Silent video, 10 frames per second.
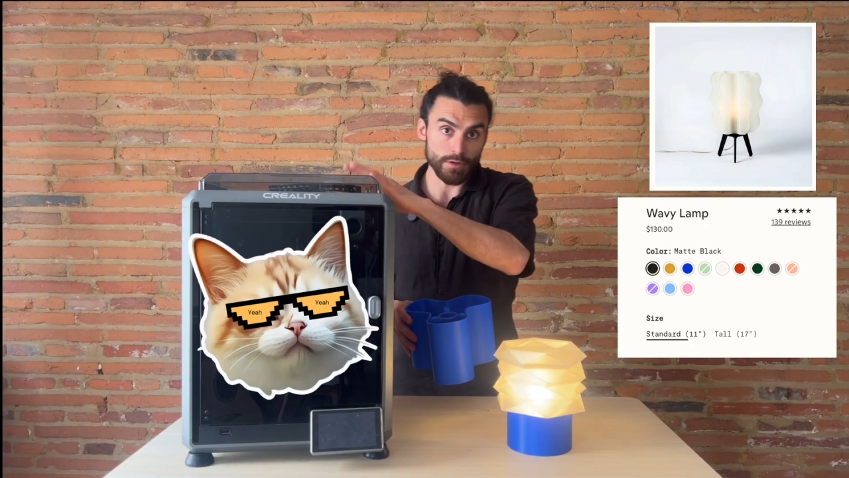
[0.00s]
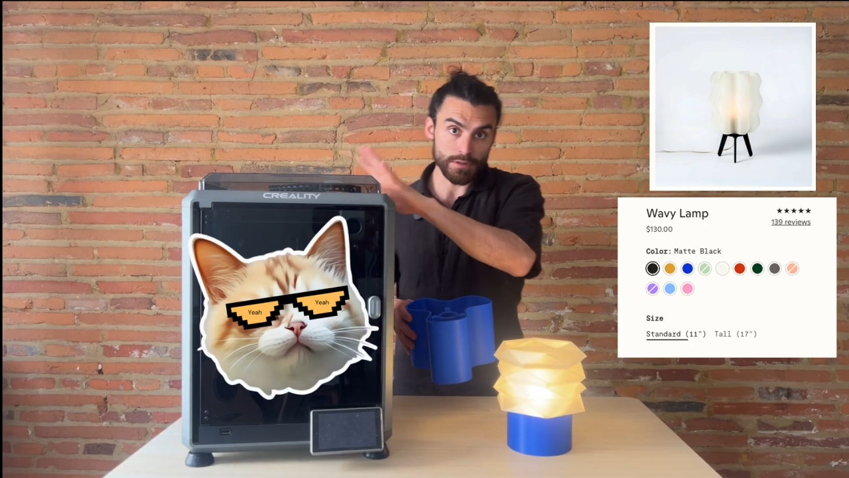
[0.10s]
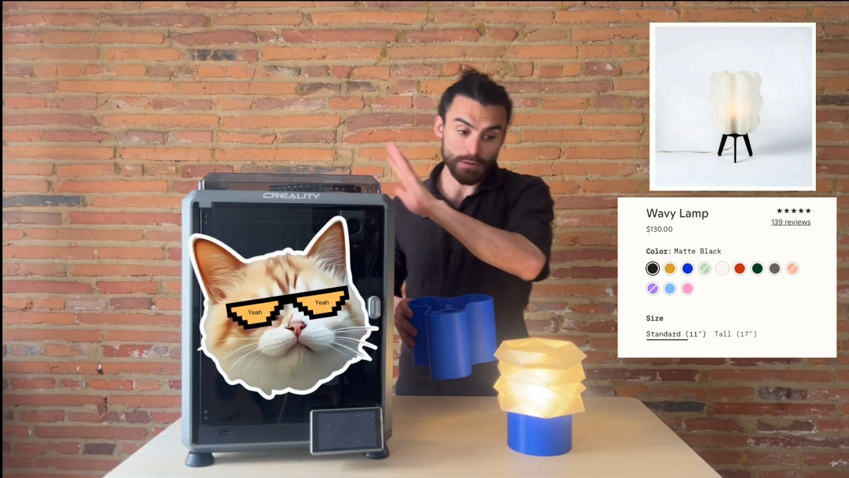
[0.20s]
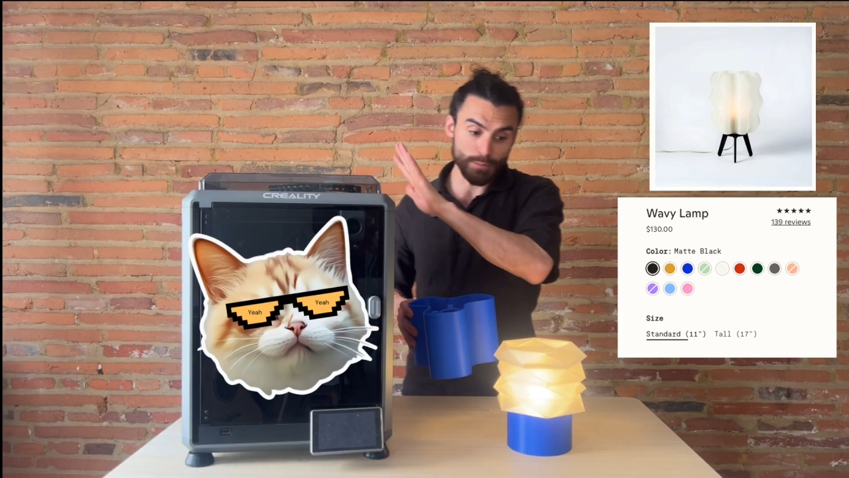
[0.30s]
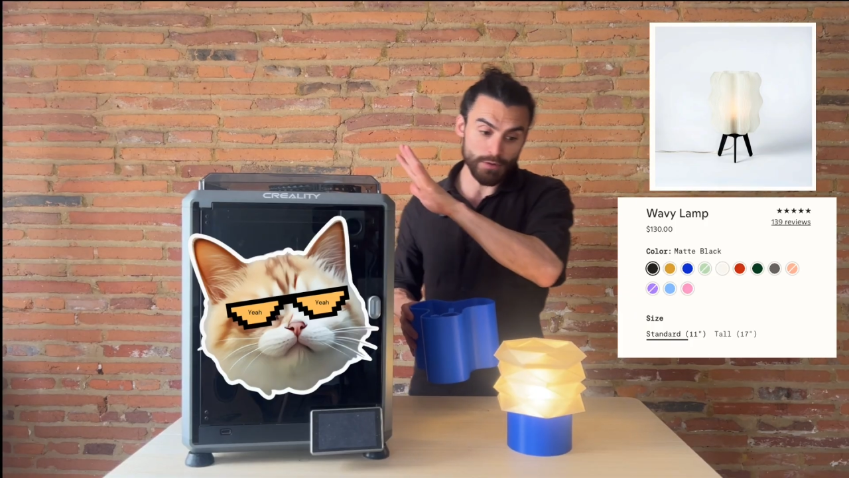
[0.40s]

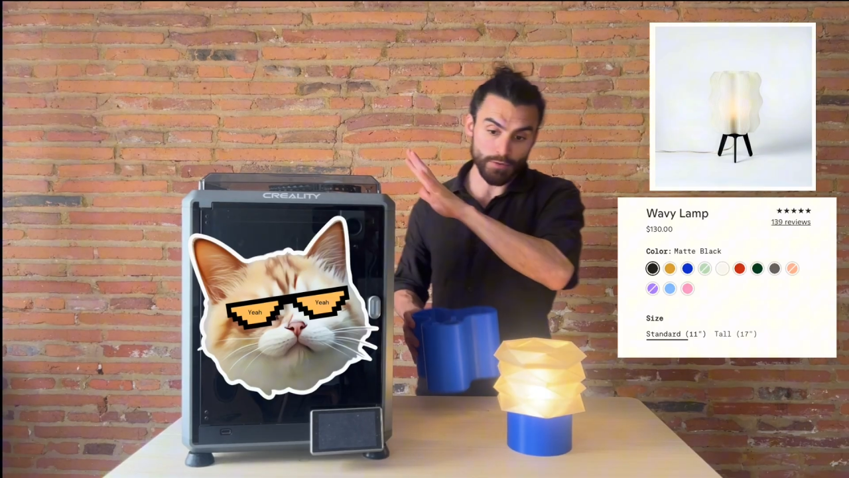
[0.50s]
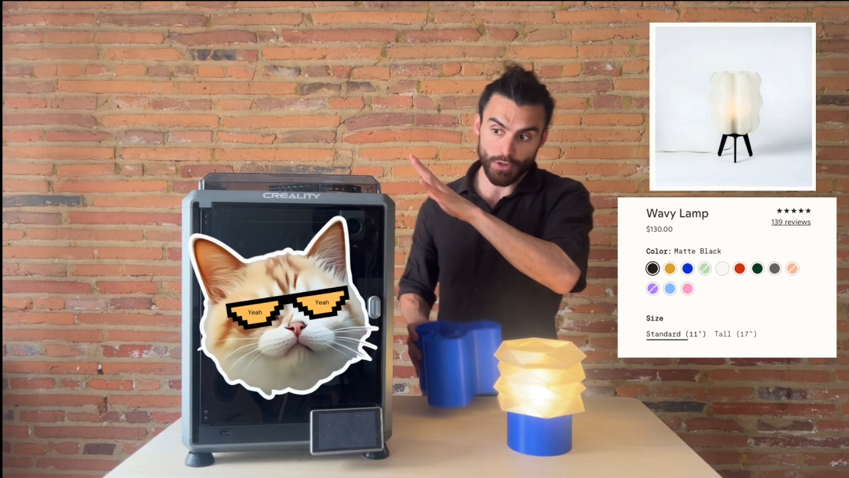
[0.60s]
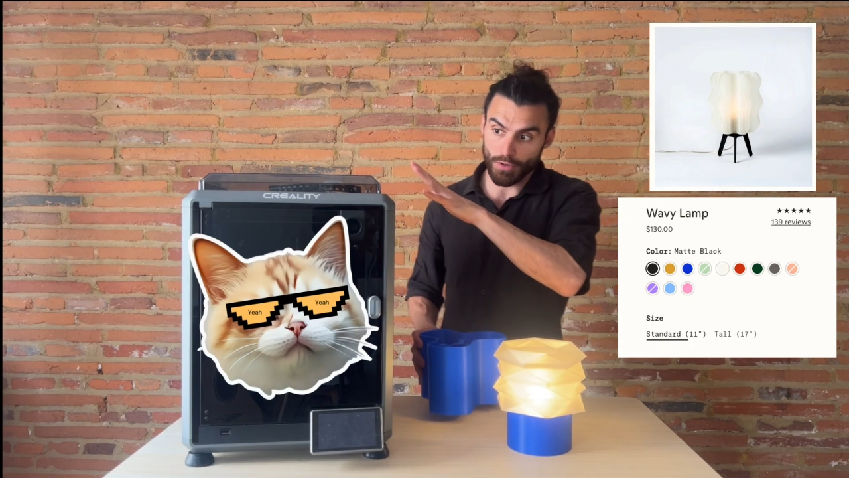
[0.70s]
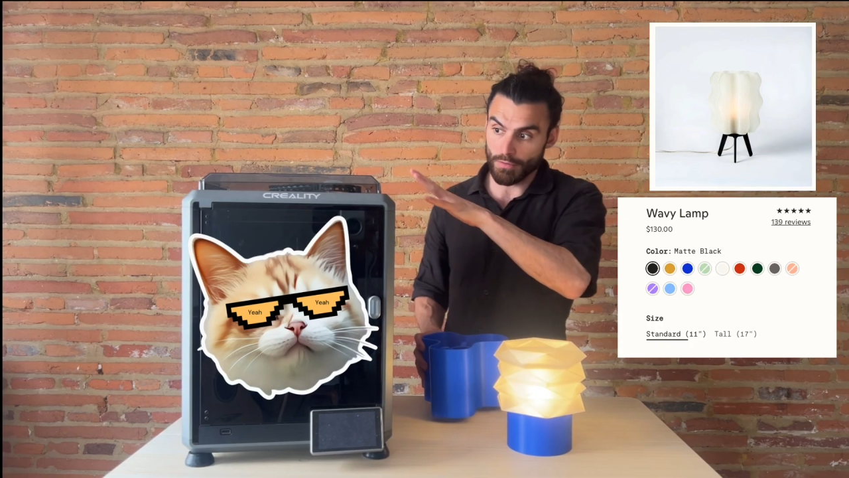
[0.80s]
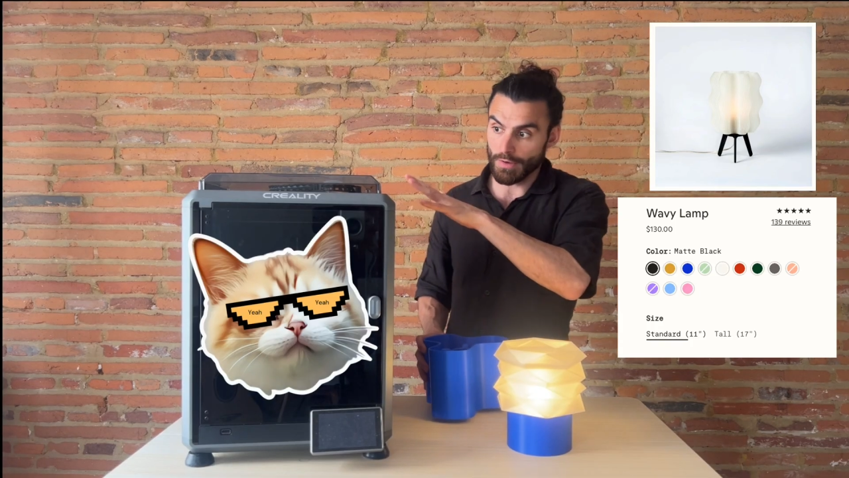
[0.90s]
It's a bit of a
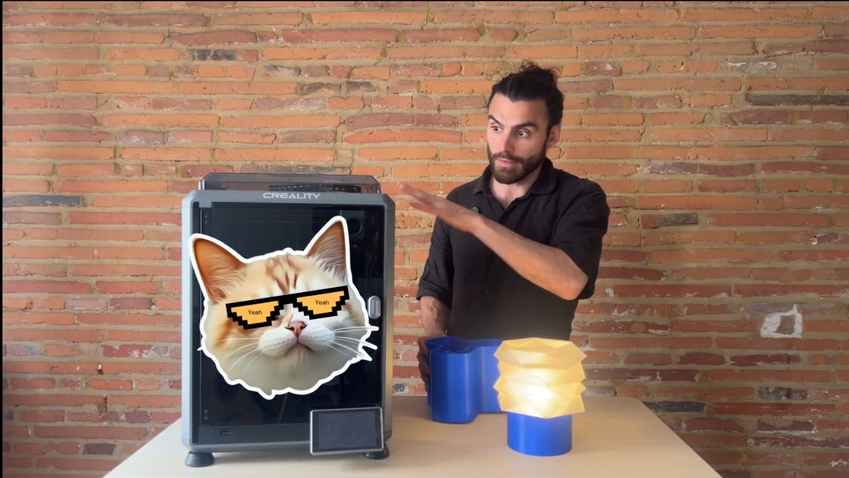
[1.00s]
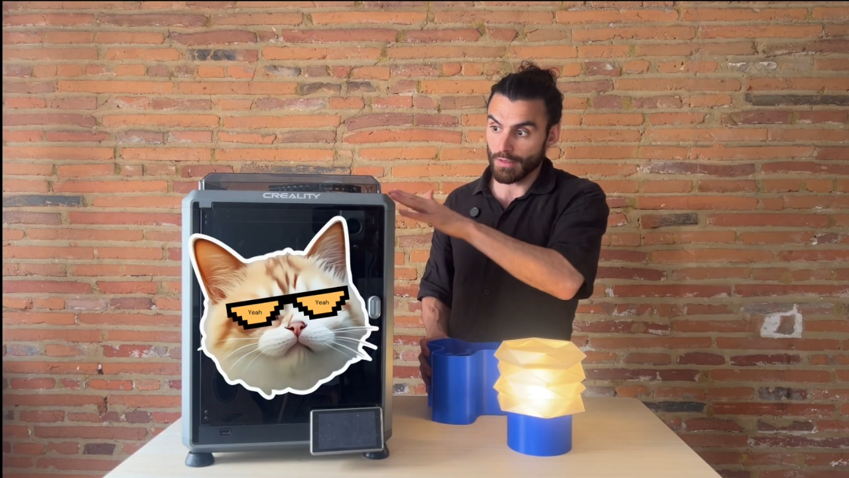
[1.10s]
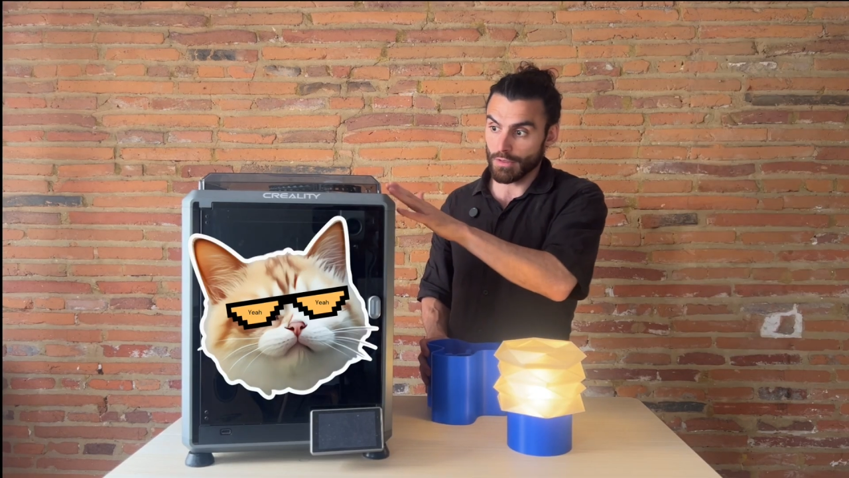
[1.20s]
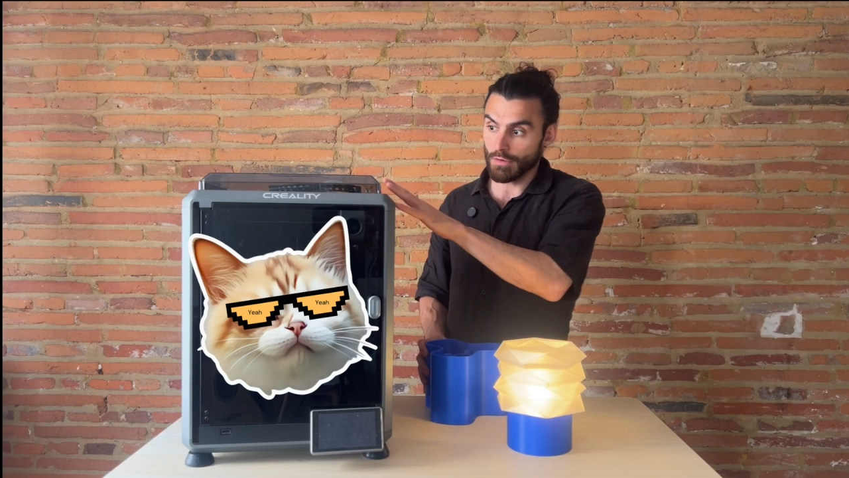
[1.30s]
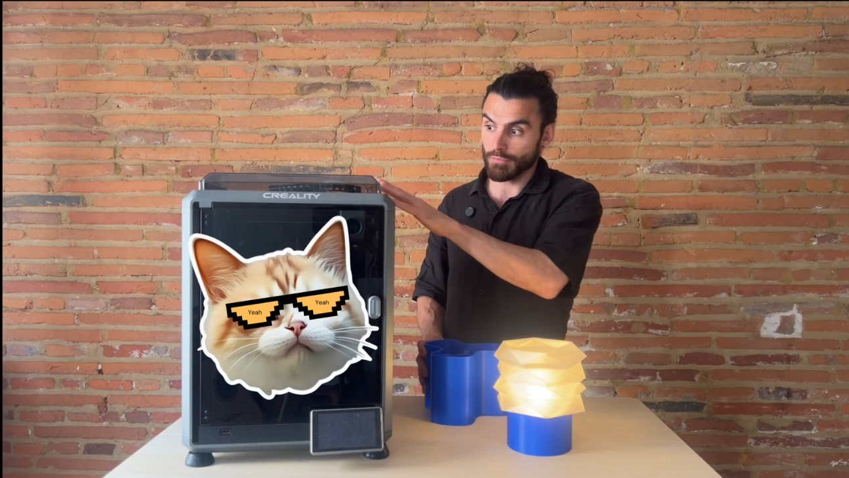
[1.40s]
curve, I
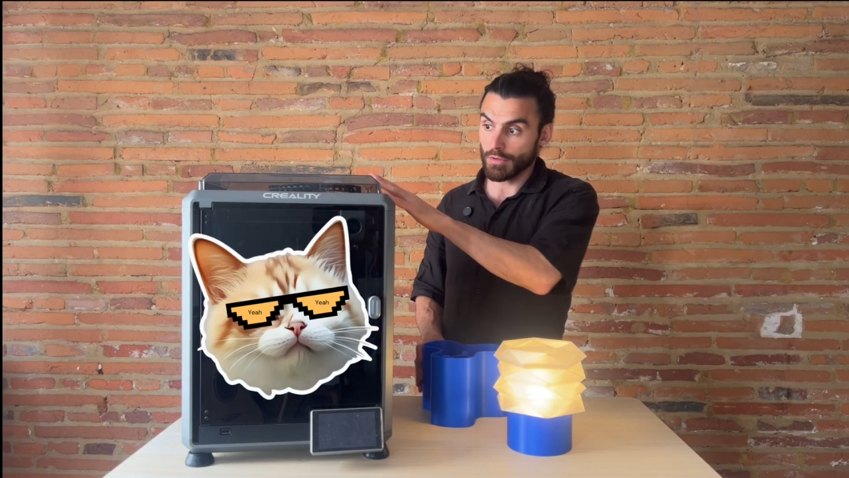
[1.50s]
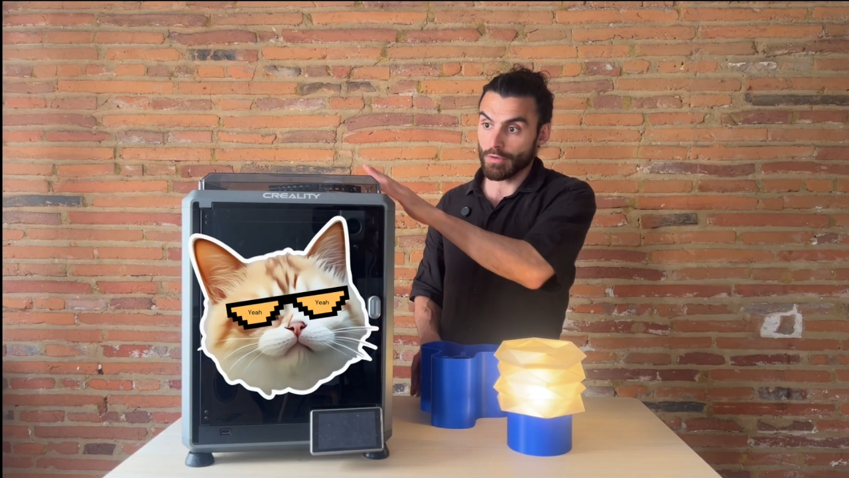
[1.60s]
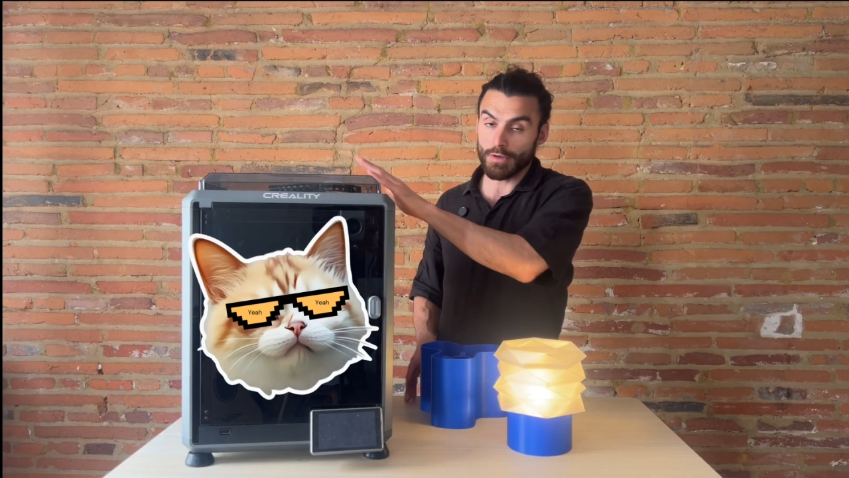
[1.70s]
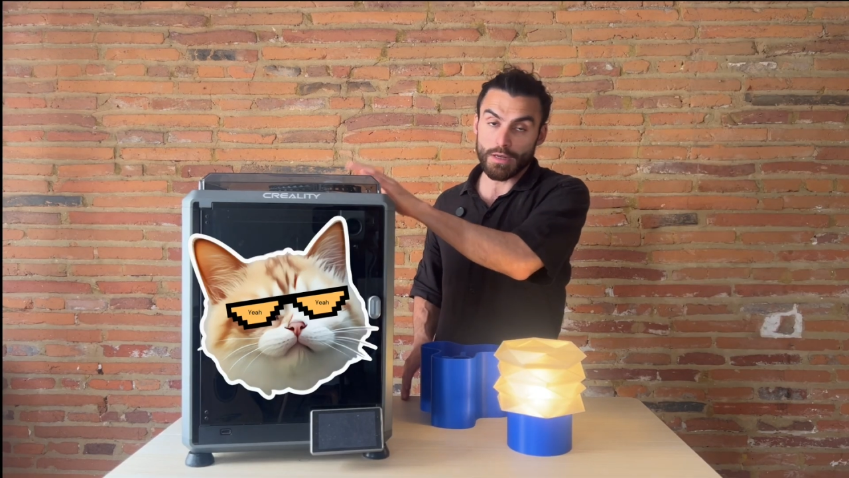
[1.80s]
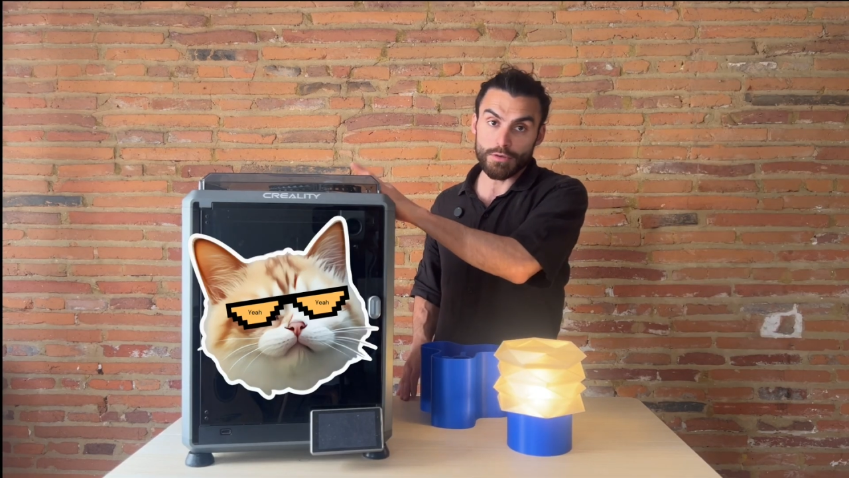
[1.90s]
think. You have to
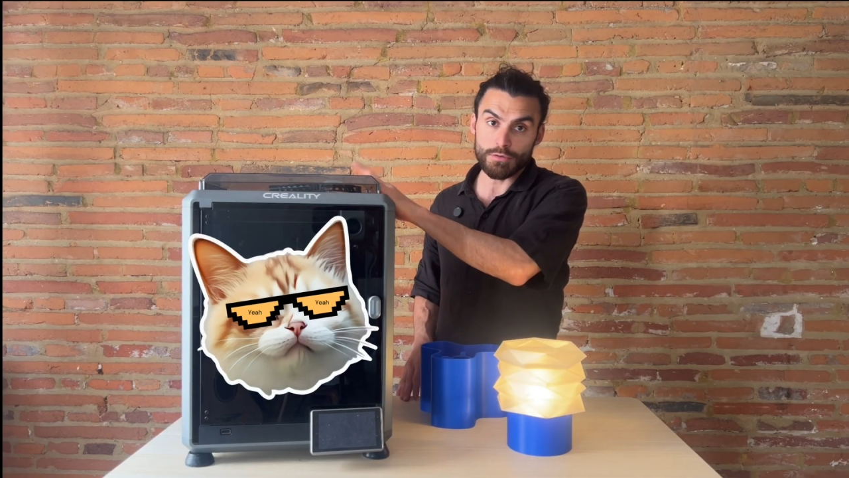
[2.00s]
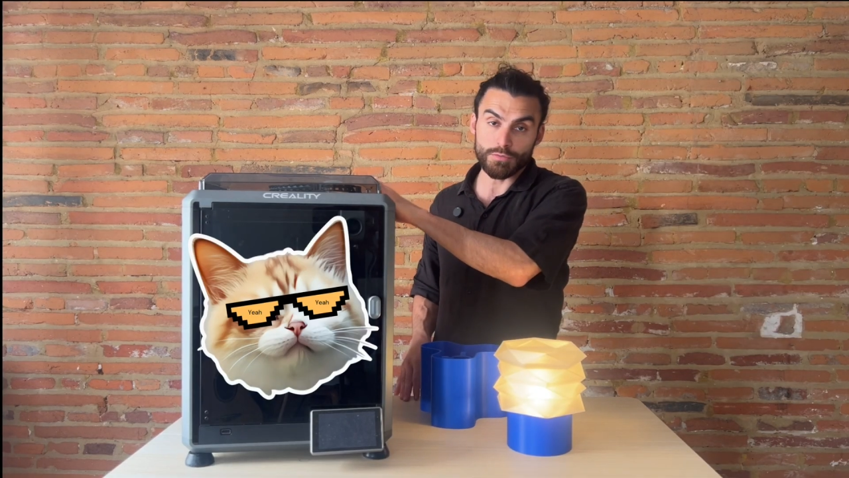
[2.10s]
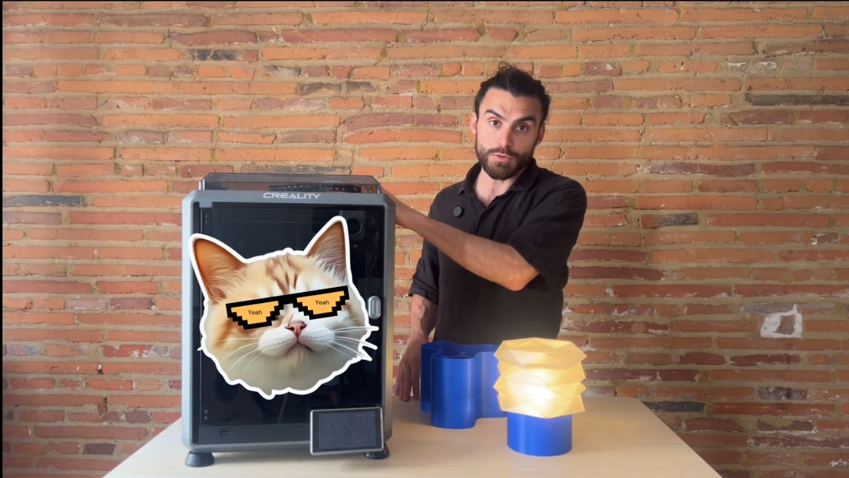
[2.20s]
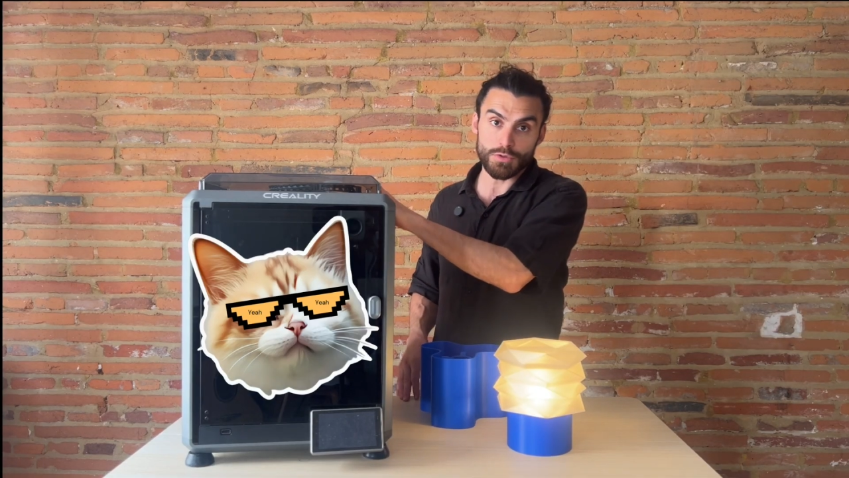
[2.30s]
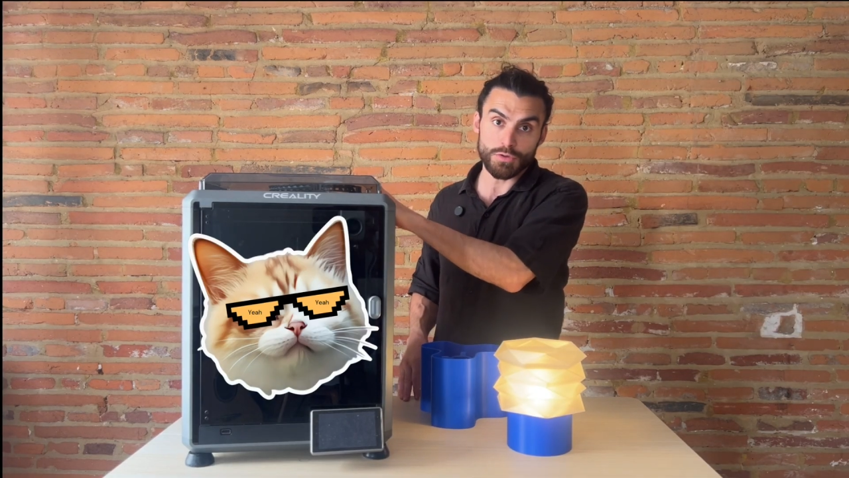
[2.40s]
learn. I use Fusion